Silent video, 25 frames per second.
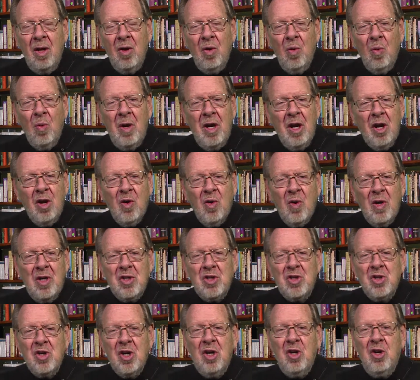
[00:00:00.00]
When a
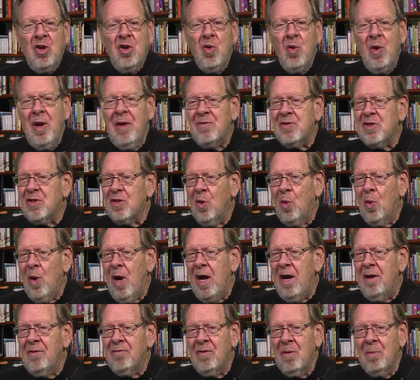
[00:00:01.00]
Christian drifts
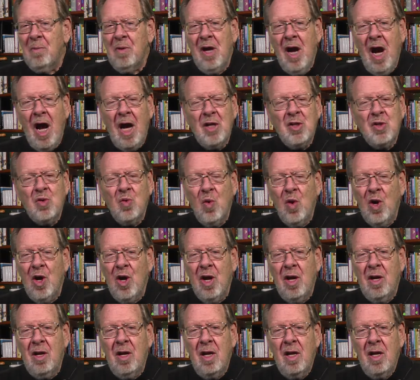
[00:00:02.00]
away from God's
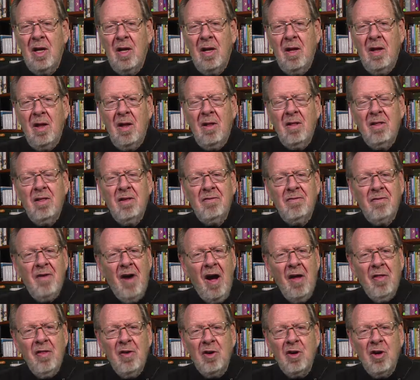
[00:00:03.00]
Word, the
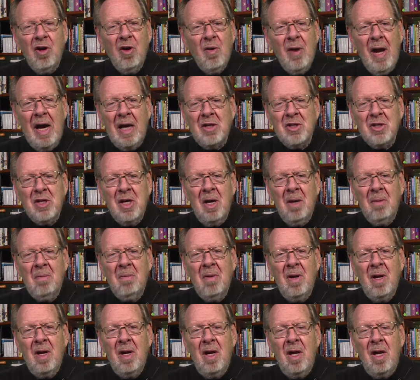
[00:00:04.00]
Father corrects
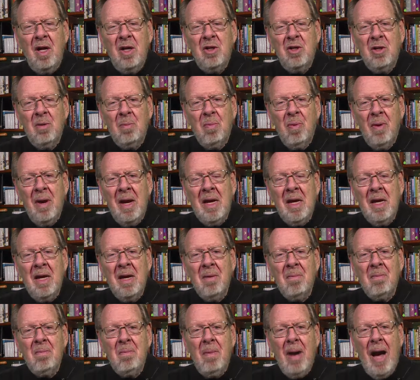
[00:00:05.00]
him to bring
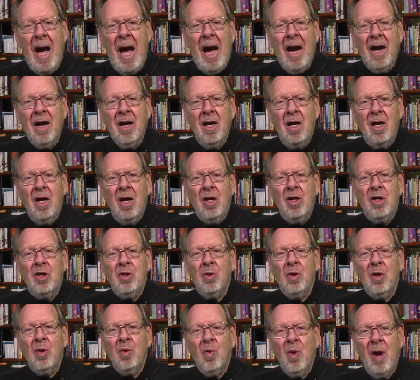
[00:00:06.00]
him back
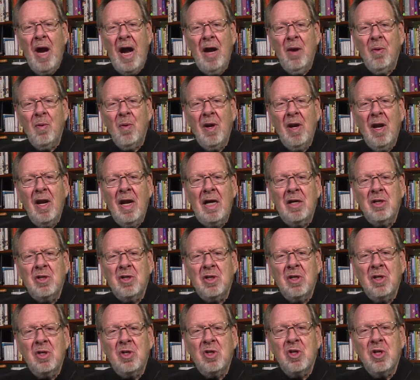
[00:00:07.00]
to a right
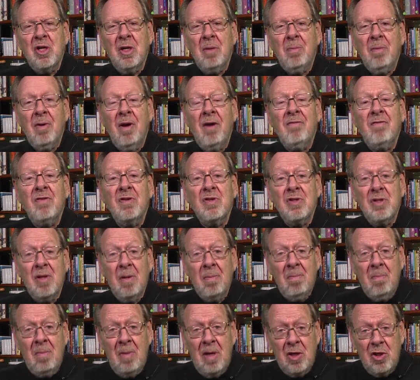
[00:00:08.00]
relationship of
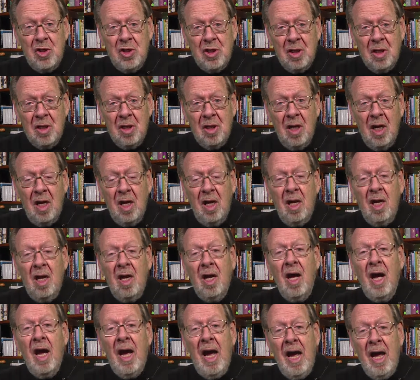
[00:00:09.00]
submission
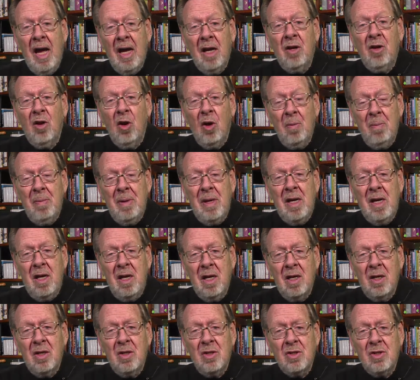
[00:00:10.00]
and
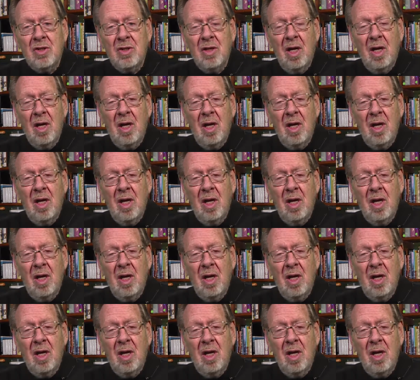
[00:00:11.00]
obedience.